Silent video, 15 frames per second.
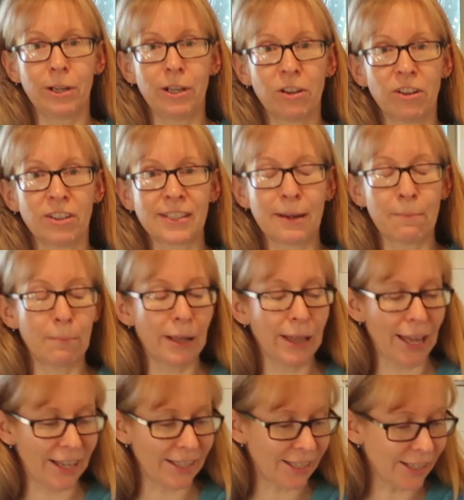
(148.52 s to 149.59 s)
went and got some
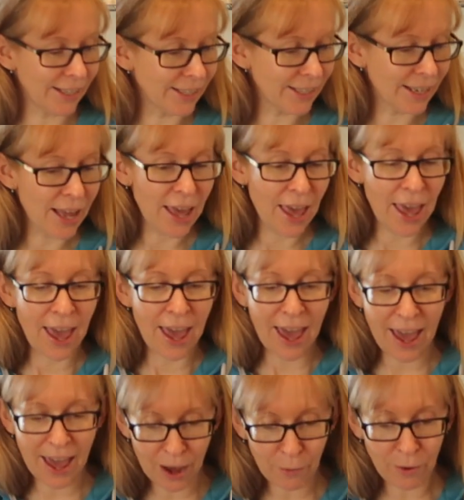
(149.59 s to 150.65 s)
molasses.
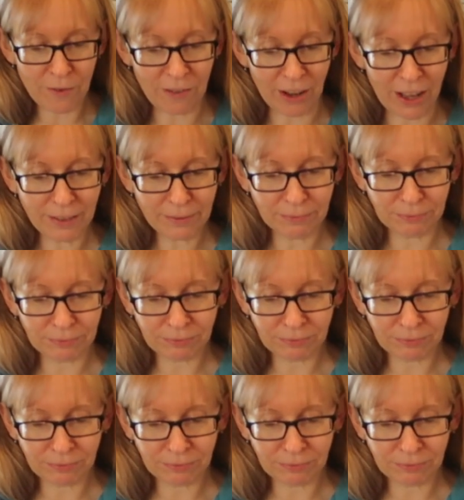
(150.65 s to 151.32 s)
However,